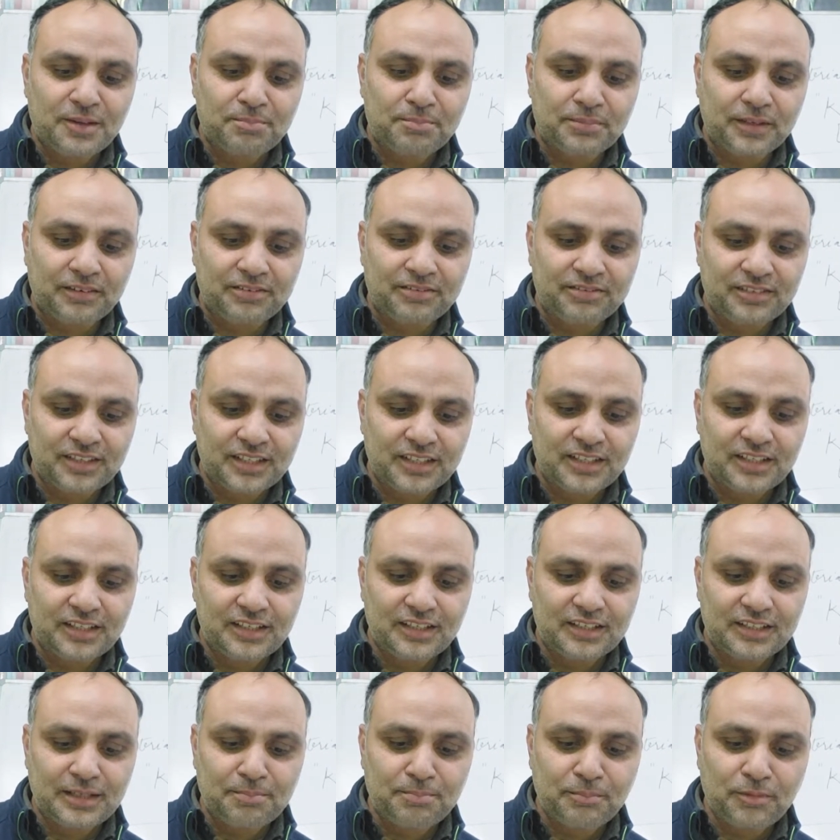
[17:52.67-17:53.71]
prefer
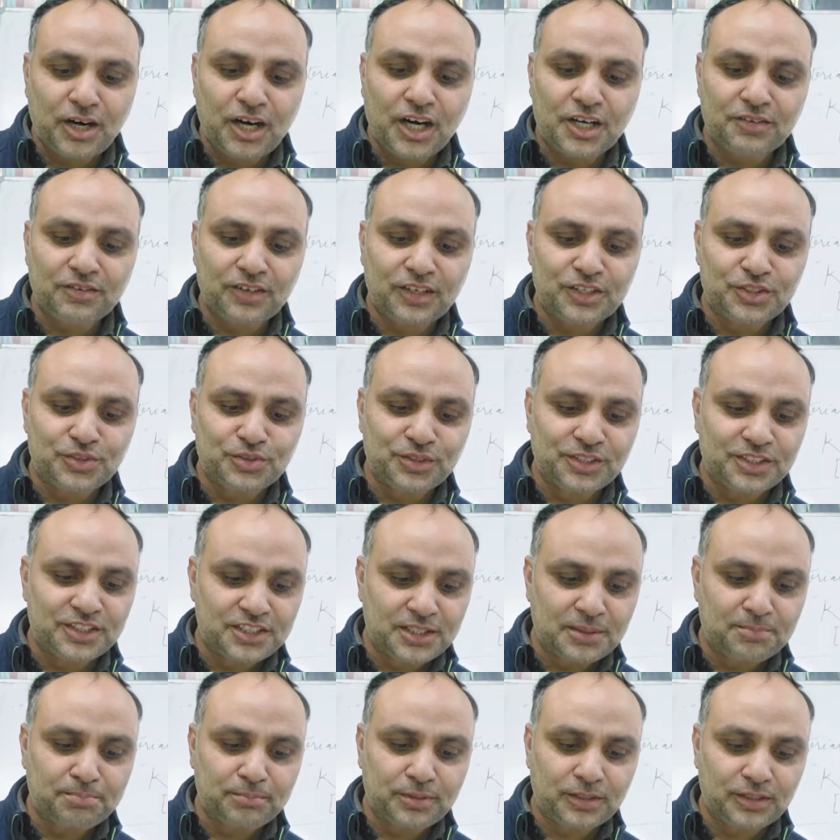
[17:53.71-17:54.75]
the marvelous to the
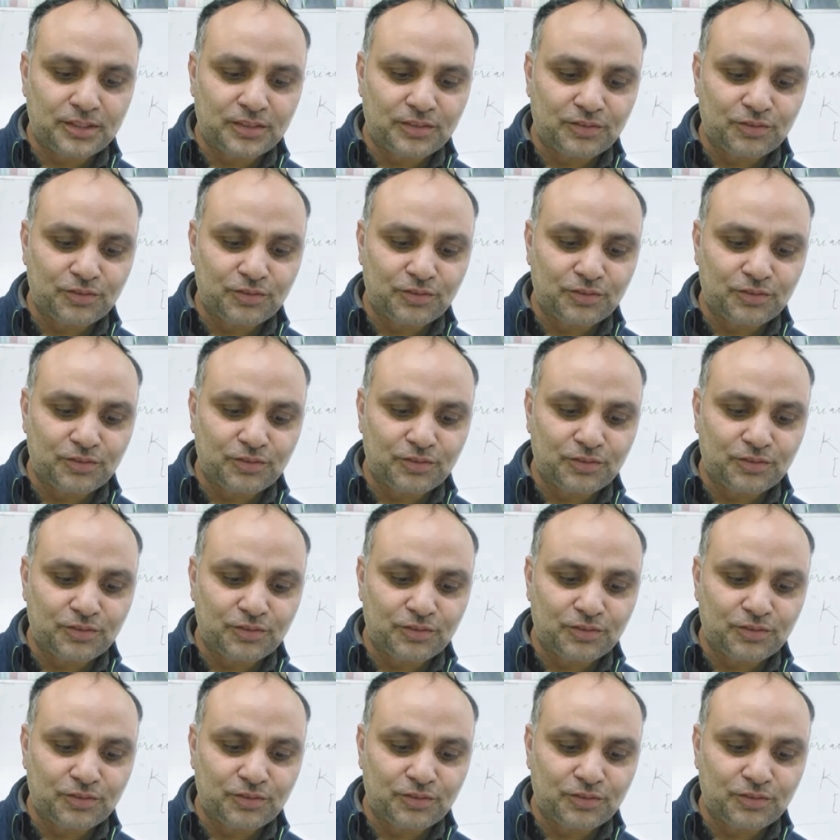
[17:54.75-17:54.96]
simple,